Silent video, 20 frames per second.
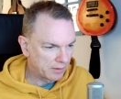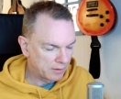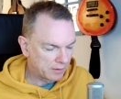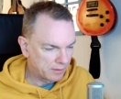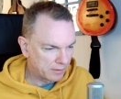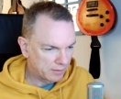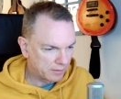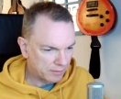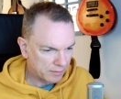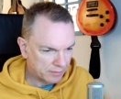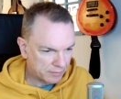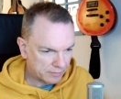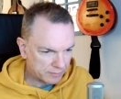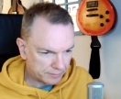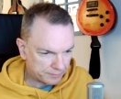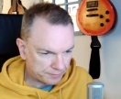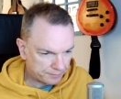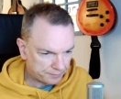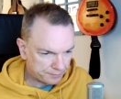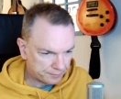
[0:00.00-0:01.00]

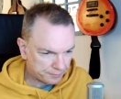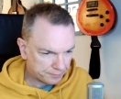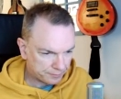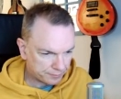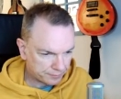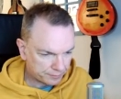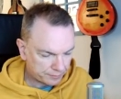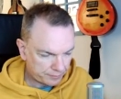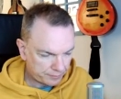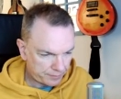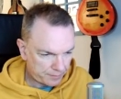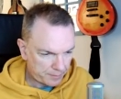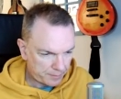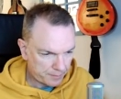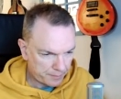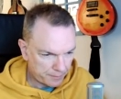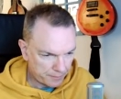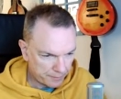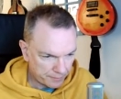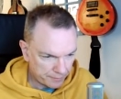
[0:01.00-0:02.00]

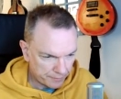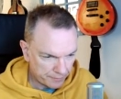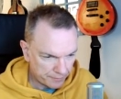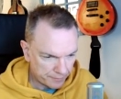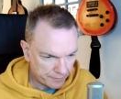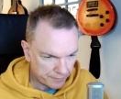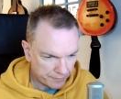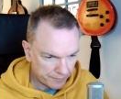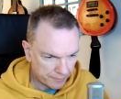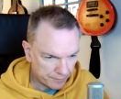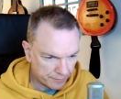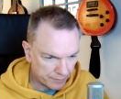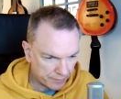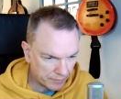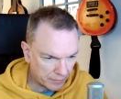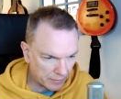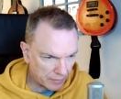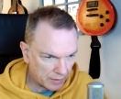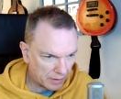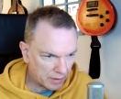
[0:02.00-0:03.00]

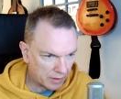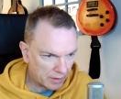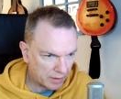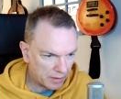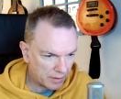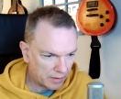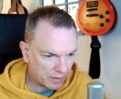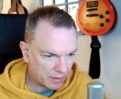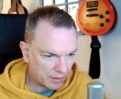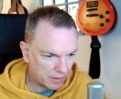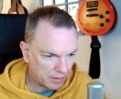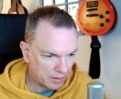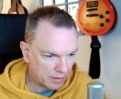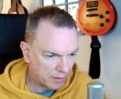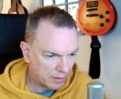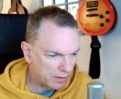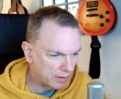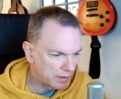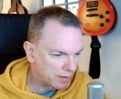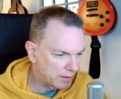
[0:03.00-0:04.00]

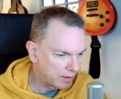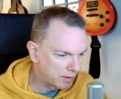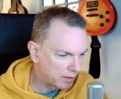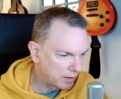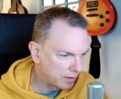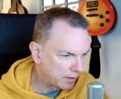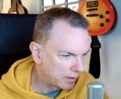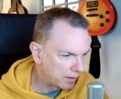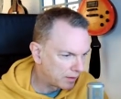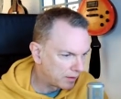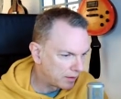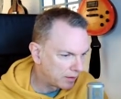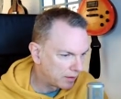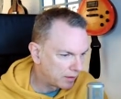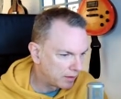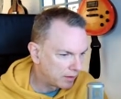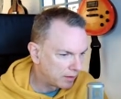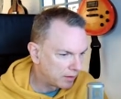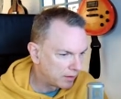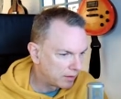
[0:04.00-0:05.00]

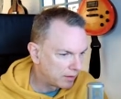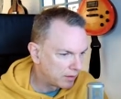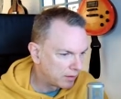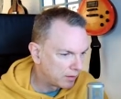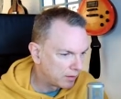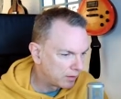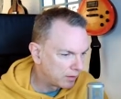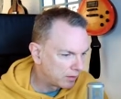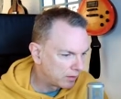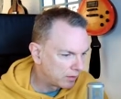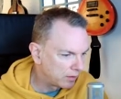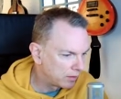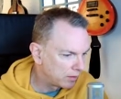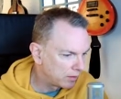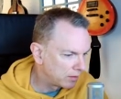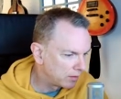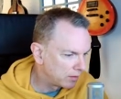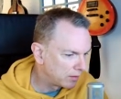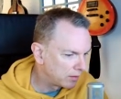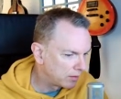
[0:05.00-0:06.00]

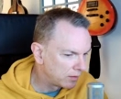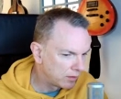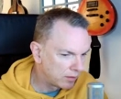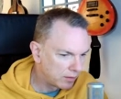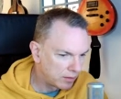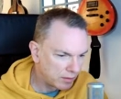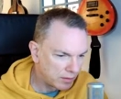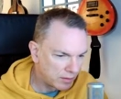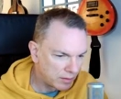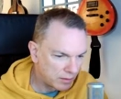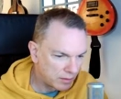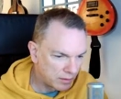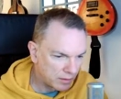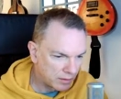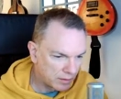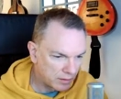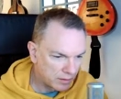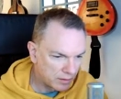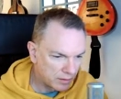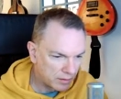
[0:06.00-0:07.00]

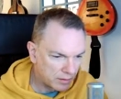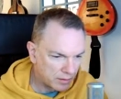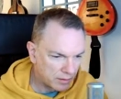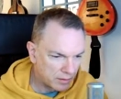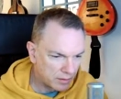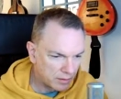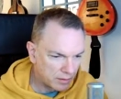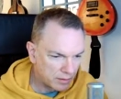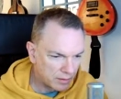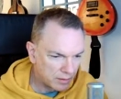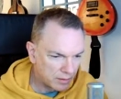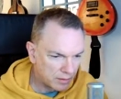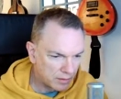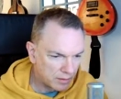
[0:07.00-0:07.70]
[no speech]